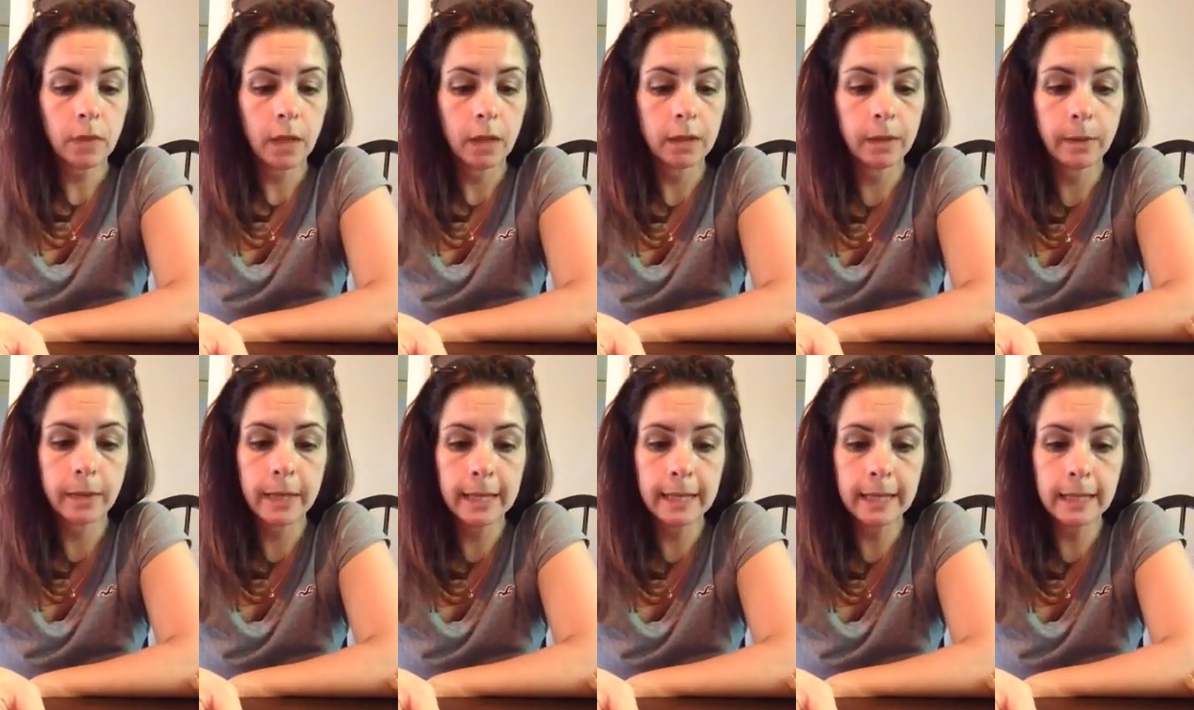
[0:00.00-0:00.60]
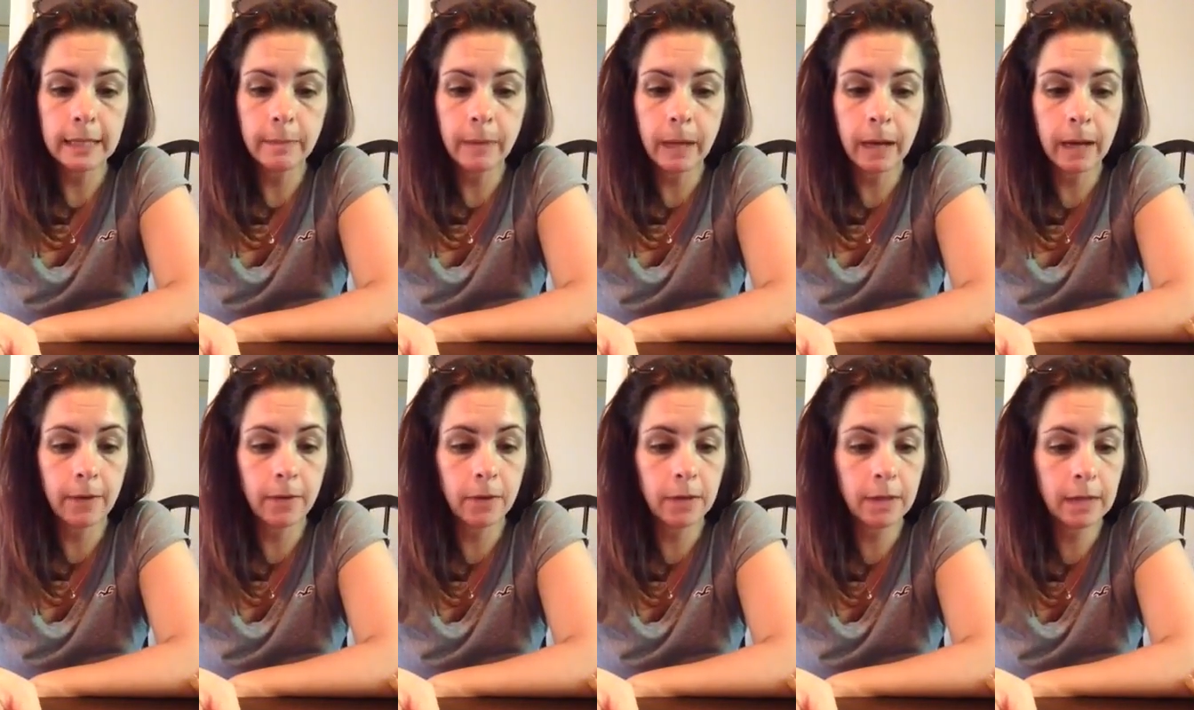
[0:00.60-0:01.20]
So I think that's about
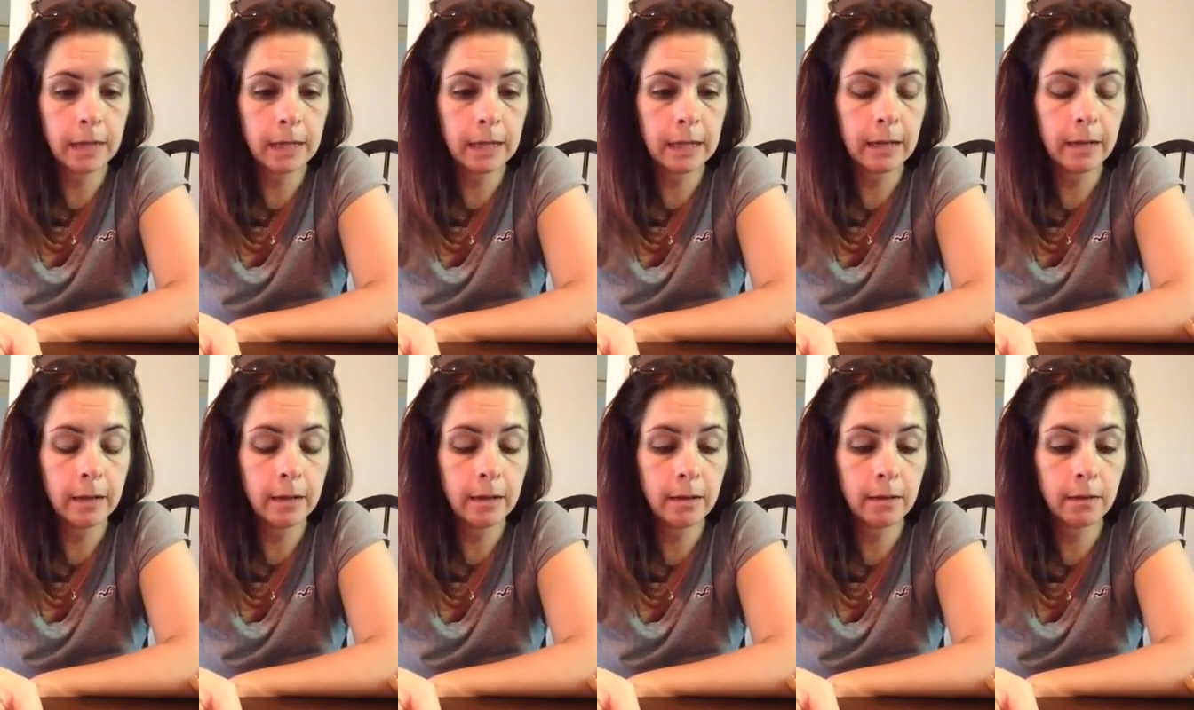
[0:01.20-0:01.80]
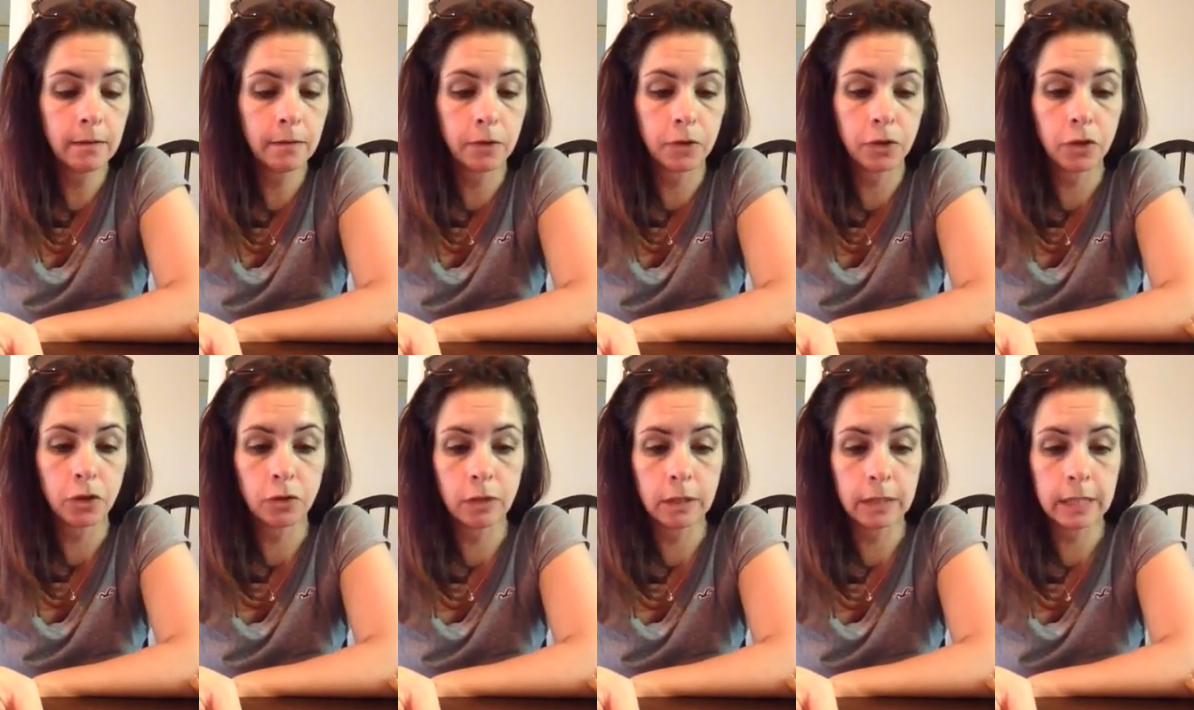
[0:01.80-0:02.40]
everything for
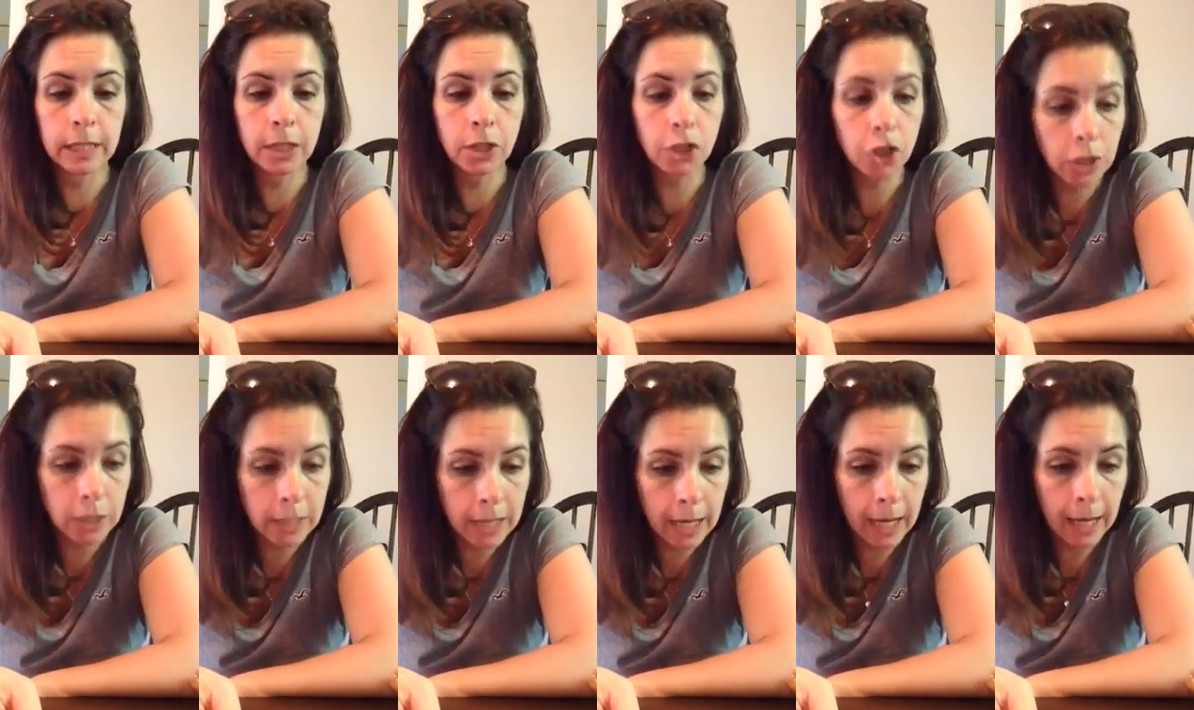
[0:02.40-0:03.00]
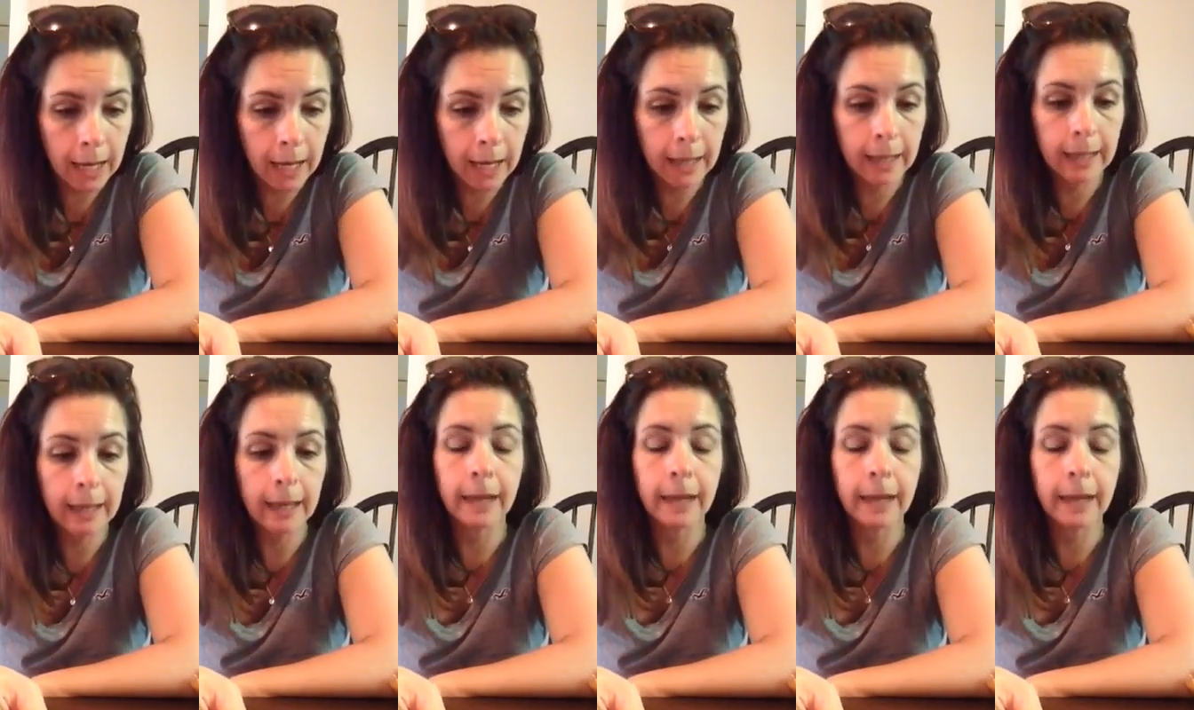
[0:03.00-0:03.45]
Student Teaching Day.